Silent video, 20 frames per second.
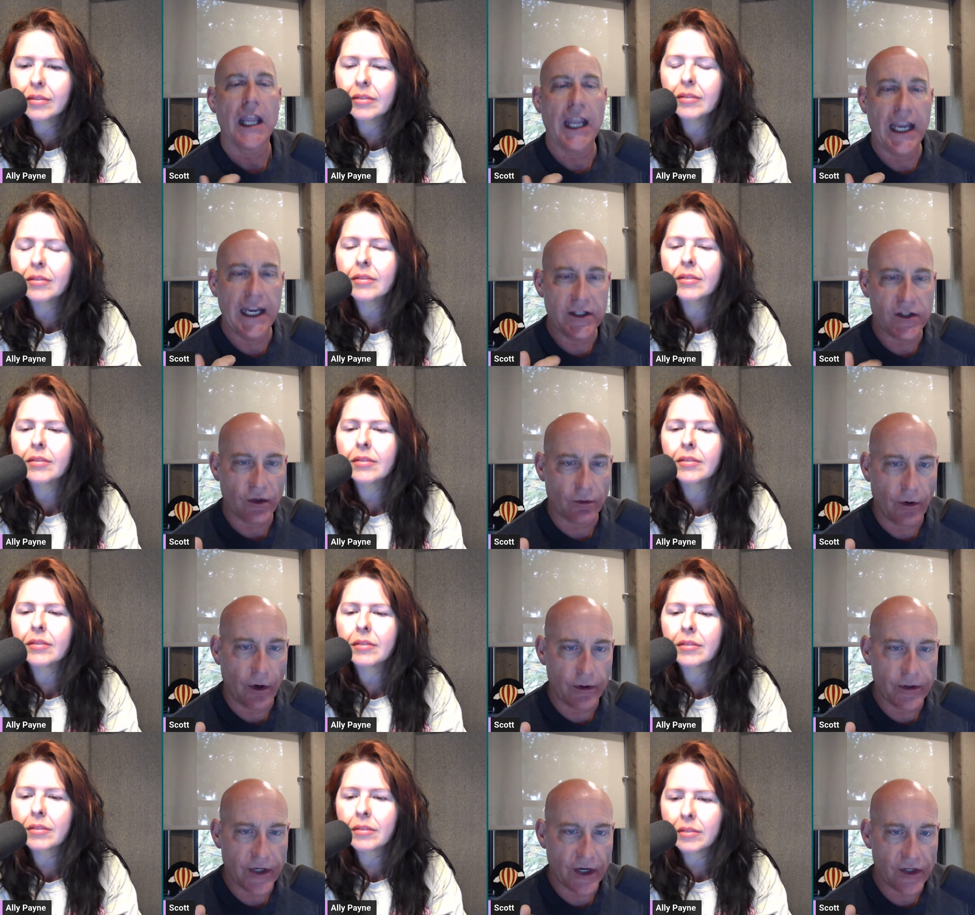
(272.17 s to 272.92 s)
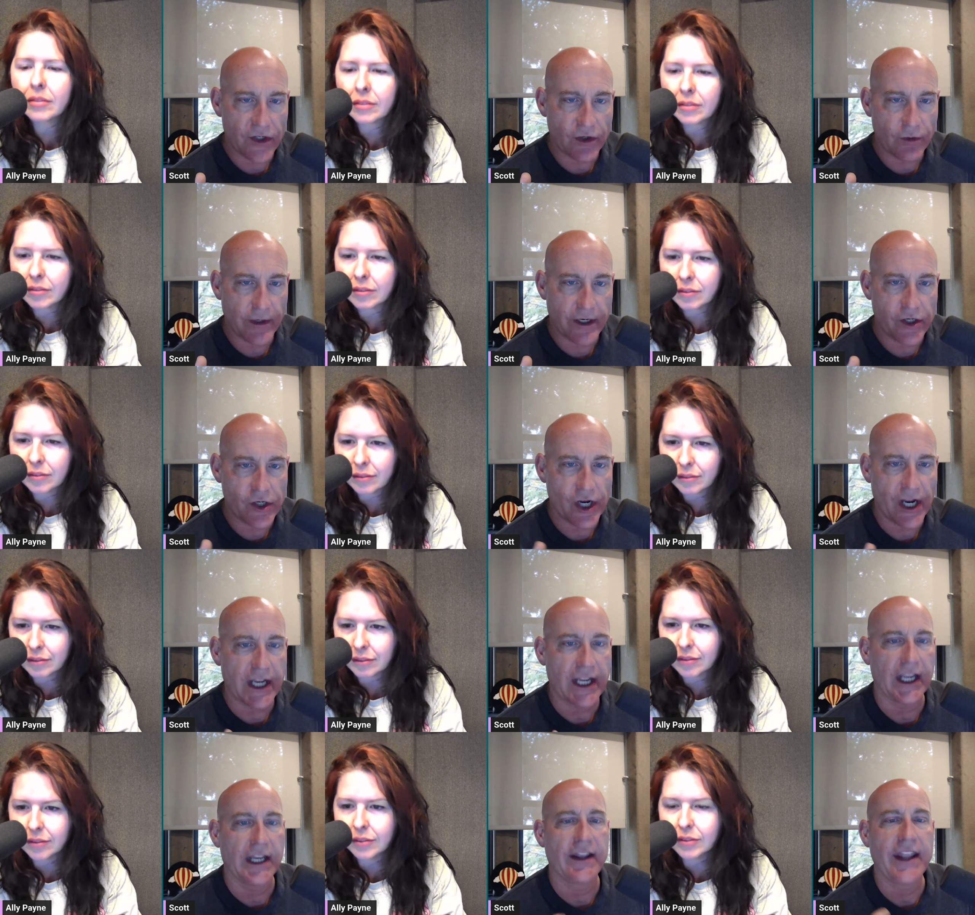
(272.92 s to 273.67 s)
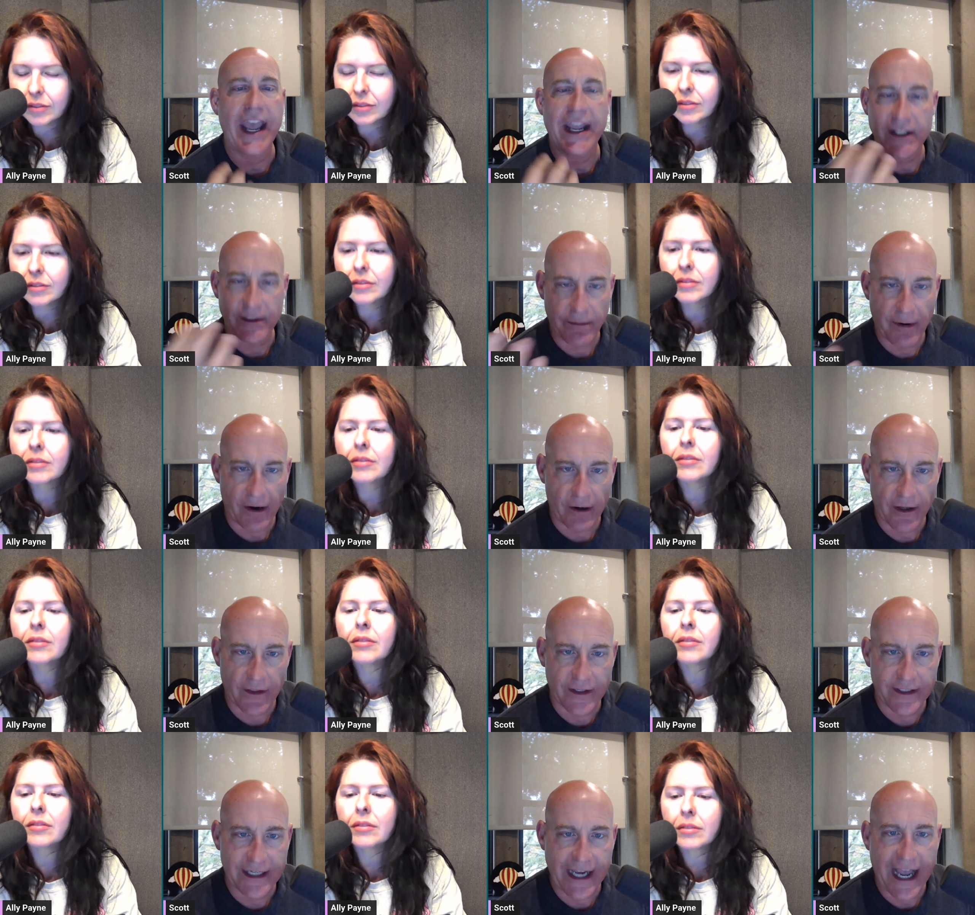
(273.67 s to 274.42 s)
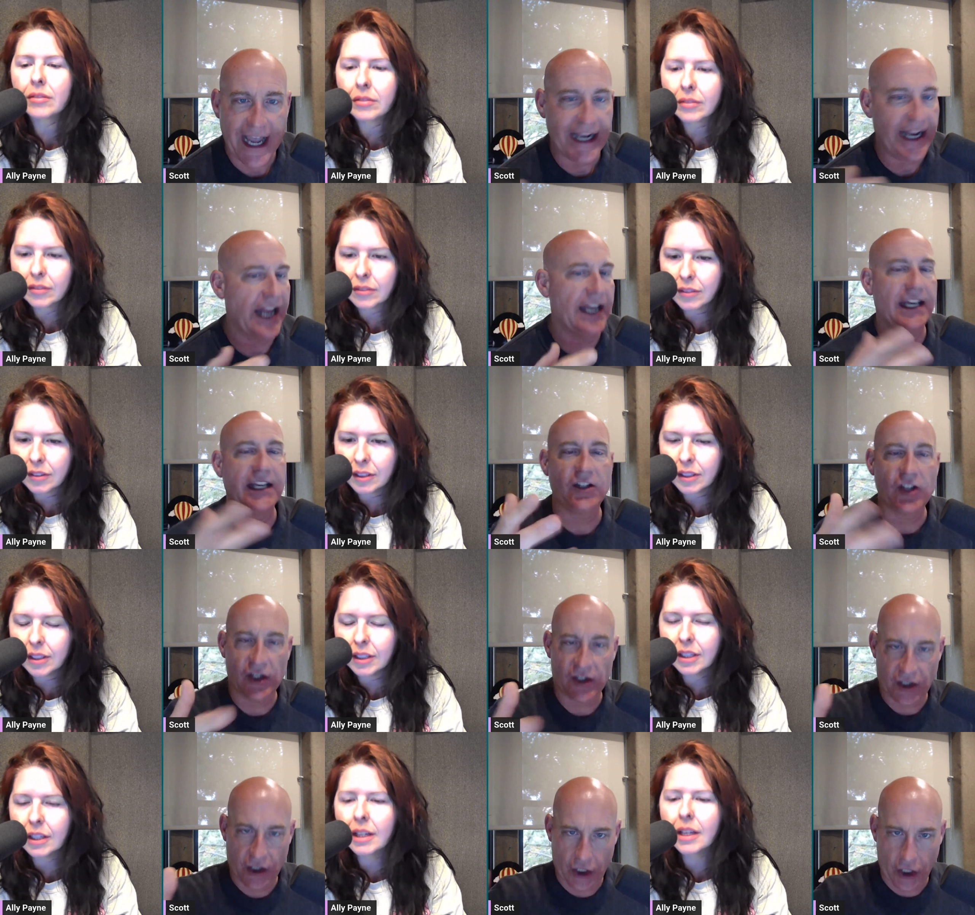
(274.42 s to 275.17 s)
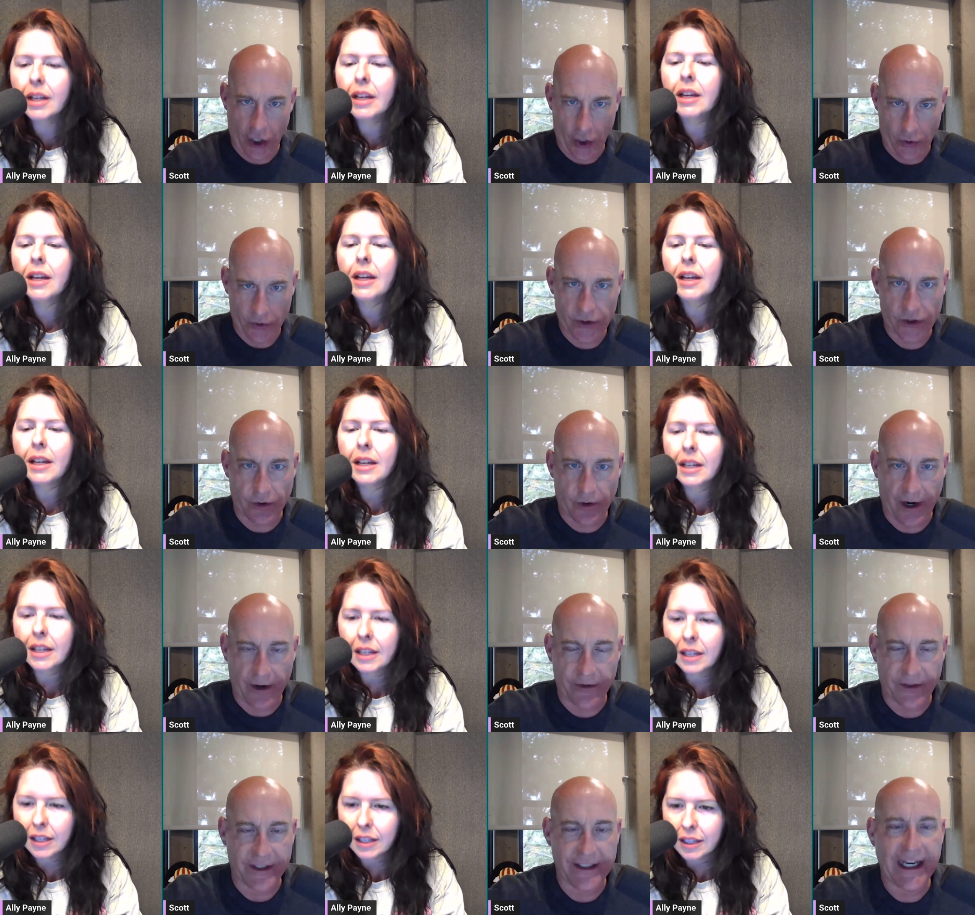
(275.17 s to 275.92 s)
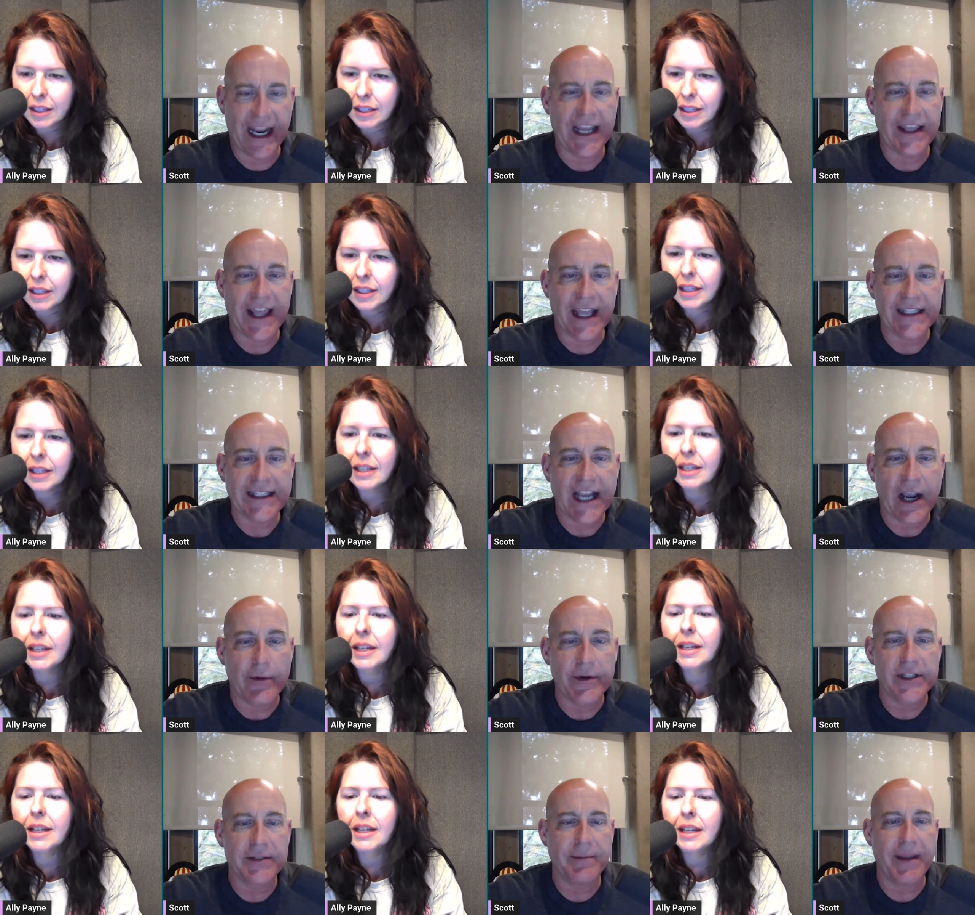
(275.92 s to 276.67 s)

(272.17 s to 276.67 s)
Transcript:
Speaker 1: eats a rotisserie chicken. That's part of the diet, and he just goes throughout the day. That's how he's